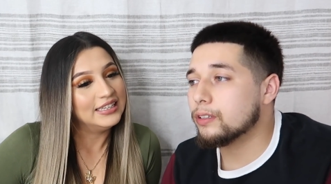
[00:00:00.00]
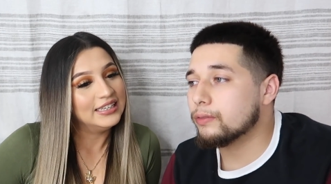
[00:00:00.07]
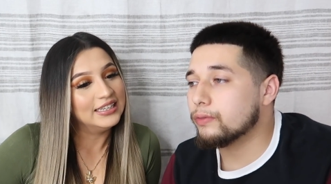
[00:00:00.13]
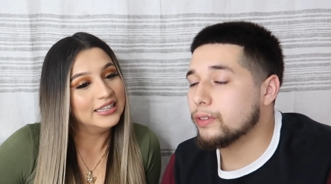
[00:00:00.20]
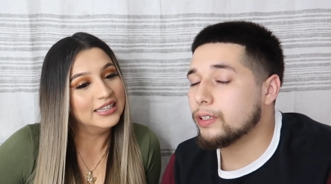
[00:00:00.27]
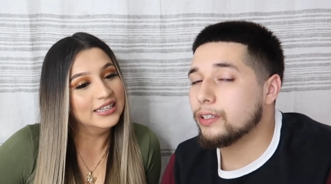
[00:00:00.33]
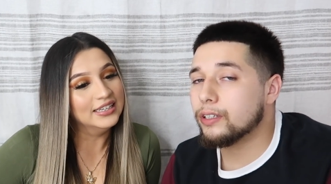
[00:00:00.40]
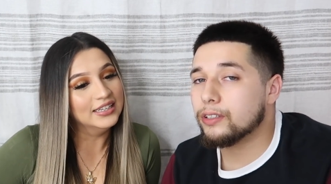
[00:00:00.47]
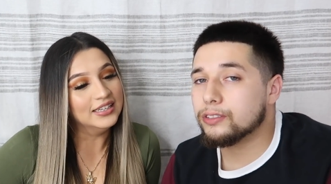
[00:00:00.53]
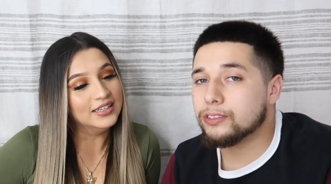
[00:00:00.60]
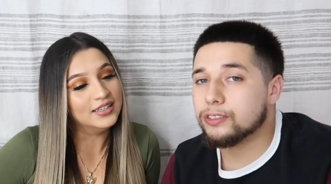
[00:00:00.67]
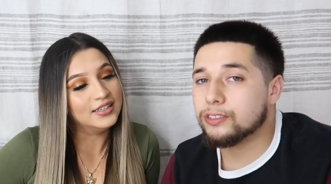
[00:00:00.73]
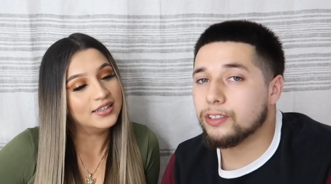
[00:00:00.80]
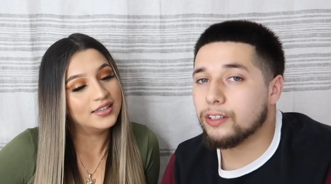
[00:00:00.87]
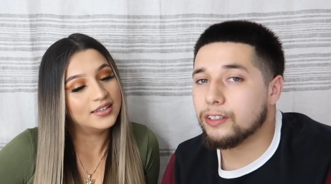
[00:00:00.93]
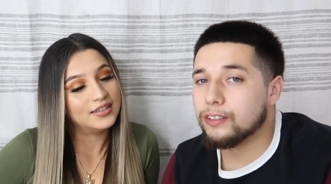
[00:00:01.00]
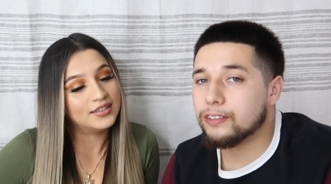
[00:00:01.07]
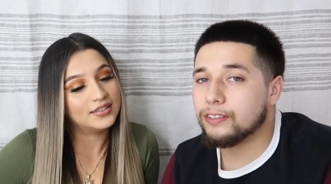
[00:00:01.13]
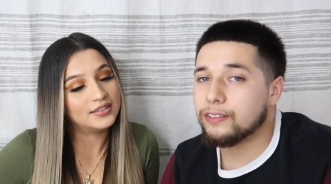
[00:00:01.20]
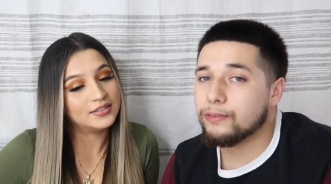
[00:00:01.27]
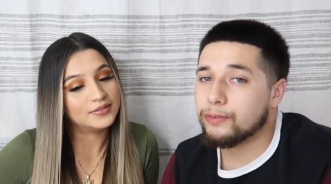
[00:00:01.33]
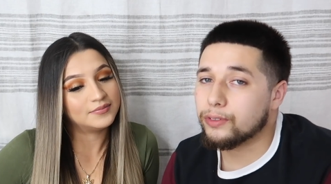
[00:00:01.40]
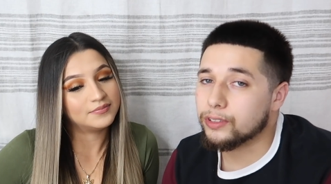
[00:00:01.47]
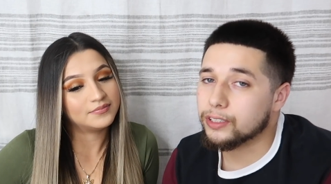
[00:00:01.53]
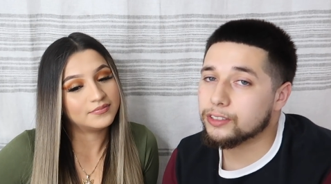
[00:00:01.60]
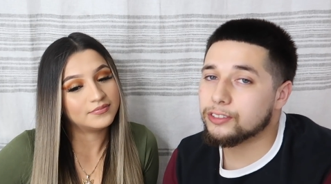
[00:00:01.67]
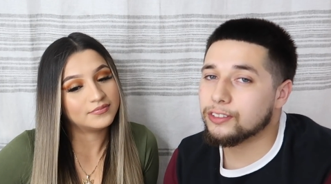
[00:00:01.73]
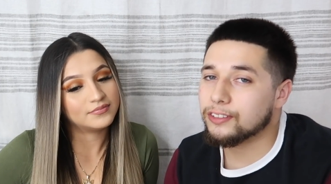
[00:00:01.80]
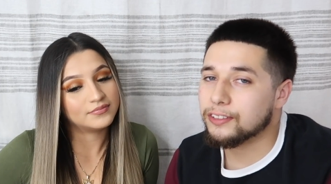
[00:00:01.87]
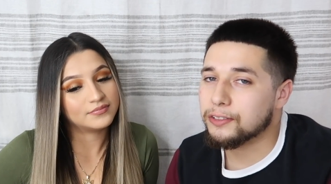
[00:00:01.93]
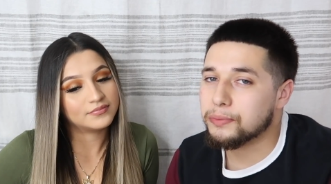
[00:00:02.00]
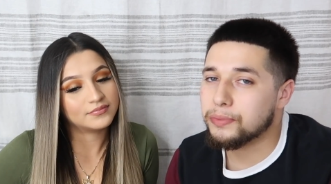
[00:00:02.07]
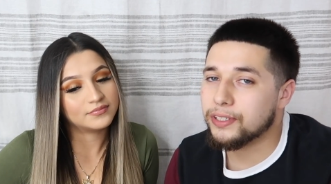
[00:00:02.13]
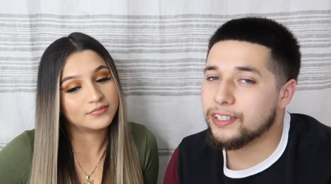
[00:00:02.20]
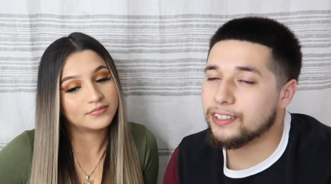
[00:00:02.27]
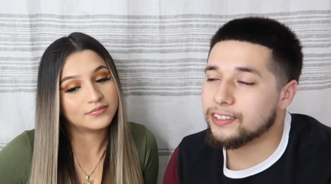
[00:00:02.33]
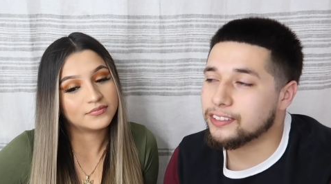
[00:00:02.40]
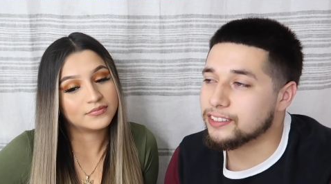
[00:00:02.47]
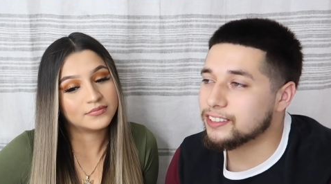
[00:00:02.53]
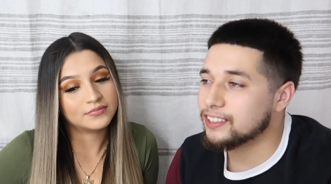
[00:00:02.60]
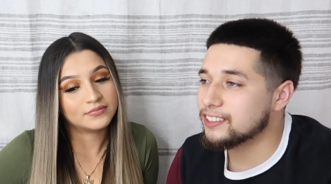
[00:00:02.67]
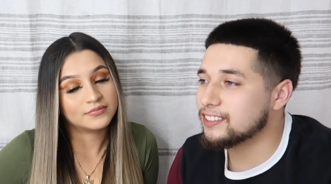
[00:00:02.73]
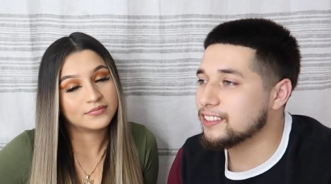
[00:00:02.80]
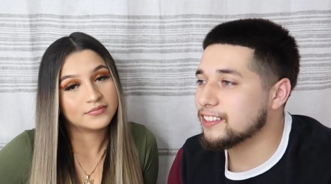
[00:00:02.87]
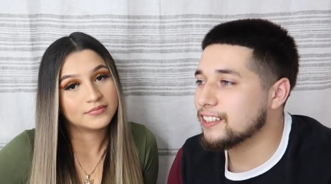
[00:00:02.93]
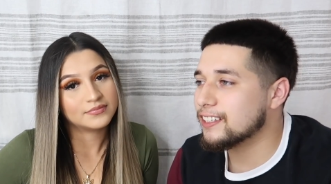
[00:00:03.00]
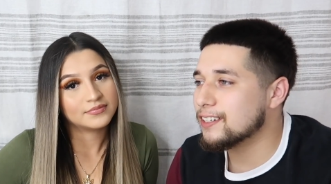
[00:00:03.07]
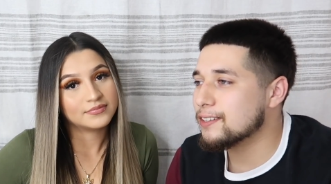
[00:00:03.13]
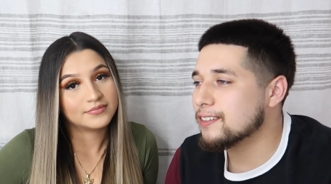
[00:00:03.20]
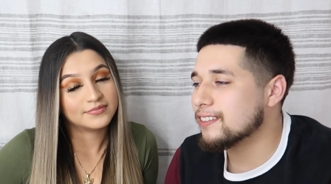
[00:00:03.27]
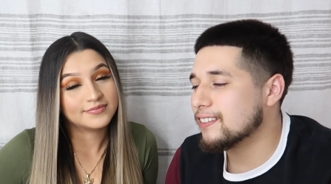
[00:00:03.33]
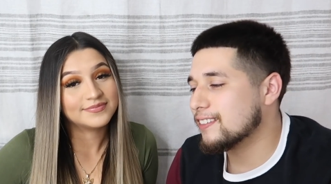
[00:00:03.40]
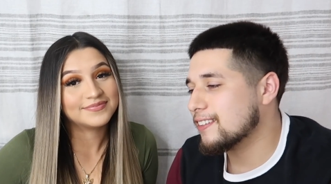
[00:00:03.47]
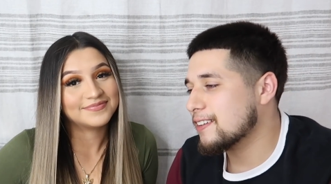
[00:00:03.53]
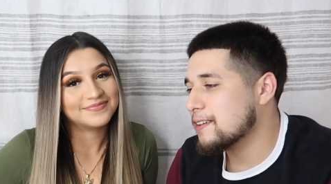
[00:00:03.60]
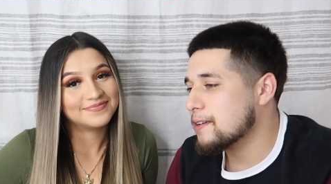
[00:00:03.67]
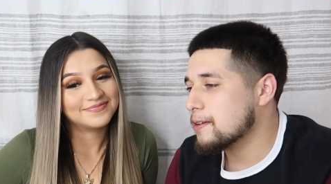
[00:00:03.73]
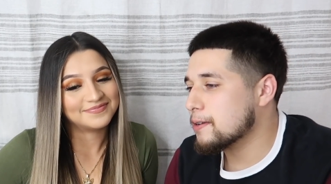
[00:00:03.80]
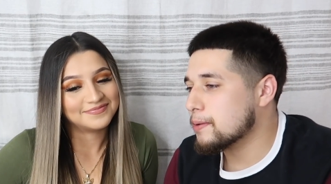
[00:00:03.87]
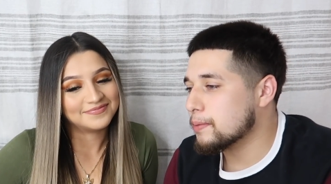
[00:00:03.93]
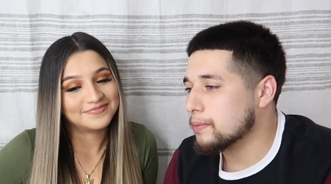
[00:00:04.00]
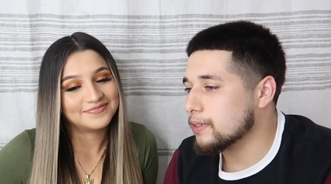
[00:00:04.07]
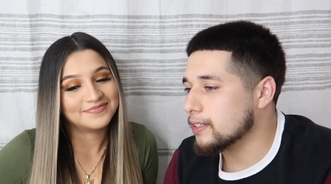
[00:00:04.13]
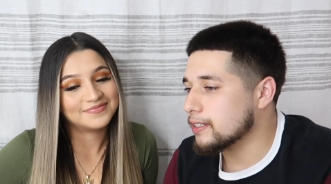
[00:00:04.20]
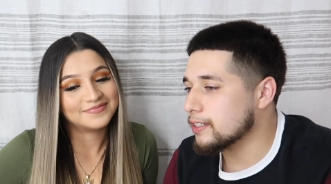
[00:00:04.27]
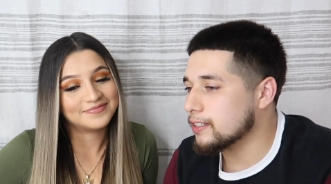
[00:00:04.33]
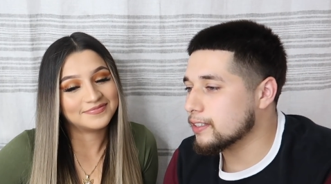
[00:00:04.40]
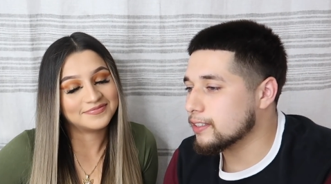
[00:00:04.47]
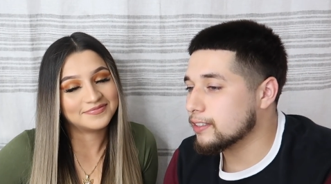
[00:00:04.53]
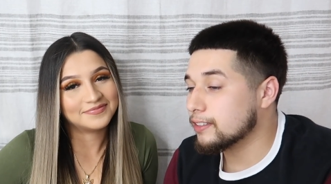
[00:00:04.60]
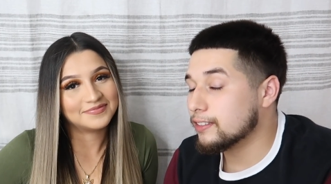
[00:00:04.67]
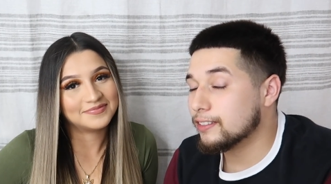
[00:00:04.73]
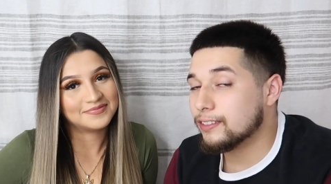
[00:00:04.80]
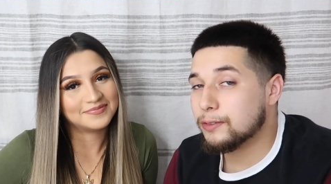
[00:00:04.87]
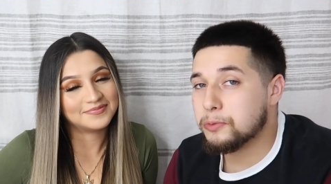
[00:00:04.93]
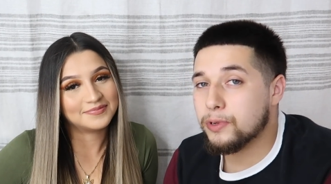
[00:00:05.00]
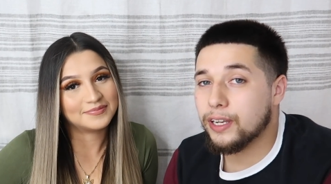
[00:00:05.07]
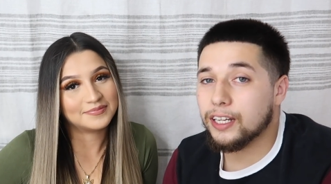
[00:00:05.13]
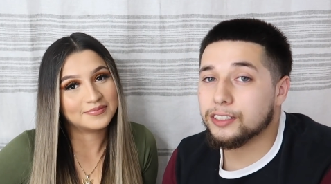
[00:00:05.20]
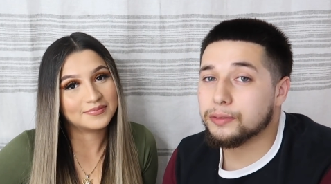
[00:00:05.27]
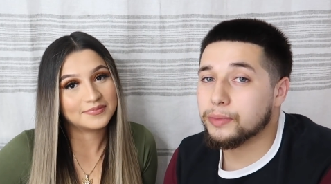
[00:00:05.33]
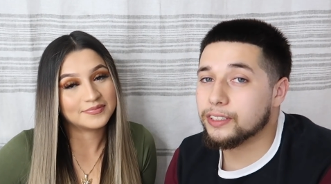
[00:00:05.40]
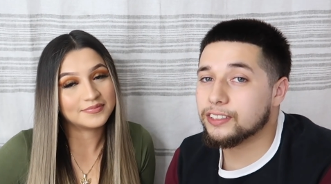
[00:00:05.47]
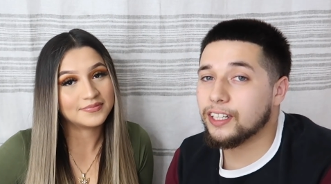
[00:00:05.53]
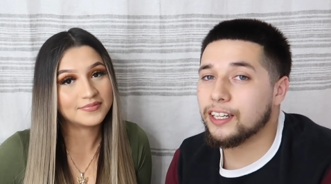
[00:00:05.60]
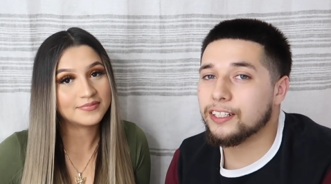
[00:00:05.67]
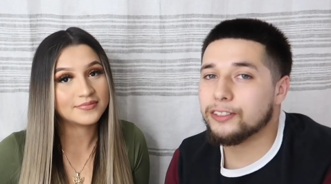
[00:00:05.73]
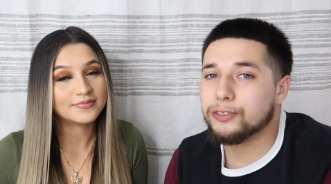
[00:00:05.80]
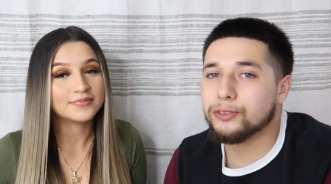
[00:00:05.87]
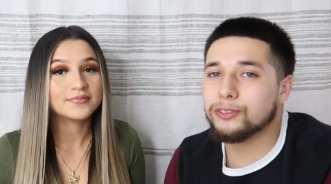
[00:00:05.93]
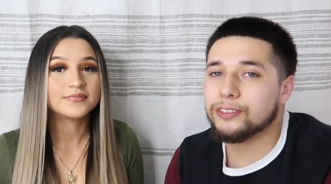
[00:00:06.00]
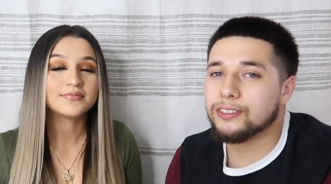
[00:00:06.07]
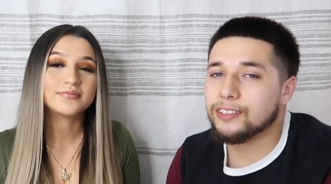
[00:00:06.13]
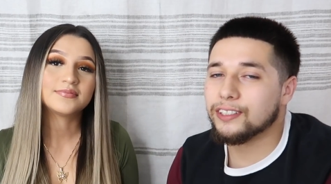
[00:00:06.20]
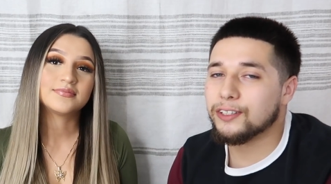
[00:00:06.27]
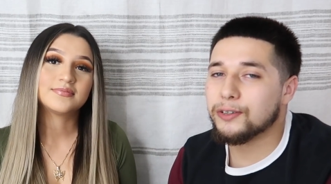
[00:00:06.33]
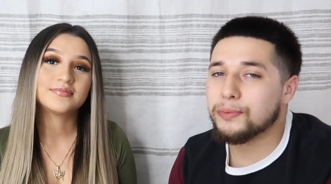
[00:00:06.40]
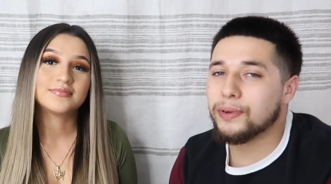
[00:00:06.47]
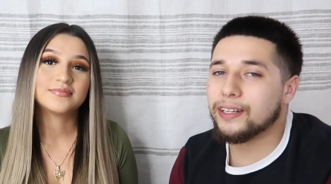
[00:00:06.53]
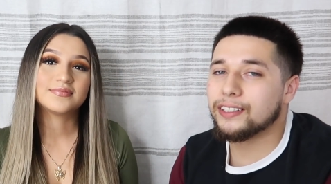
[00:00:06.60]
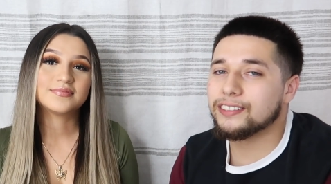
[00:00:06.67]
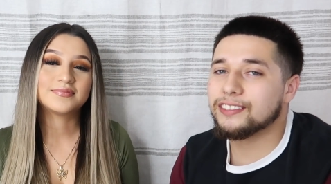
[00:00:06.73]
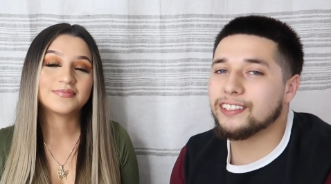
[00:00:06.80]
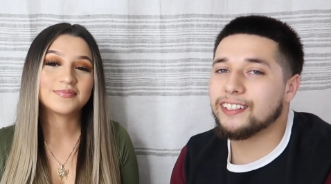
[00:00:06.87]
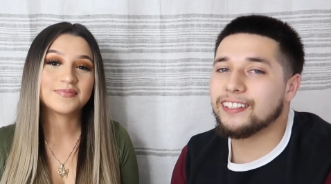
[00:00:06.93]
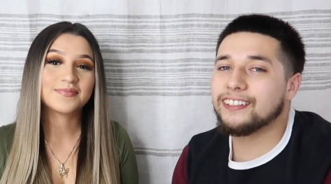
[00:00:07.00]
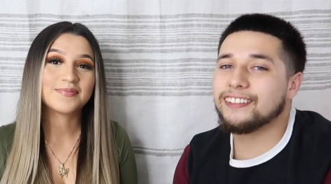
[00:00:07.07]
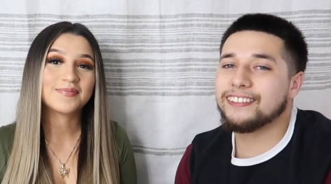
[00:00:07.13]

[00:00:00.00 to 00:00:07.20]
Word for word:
Speaker 1: of the videos to start for us to being consistent now. But uh, we got some exciting news to tell everybody today.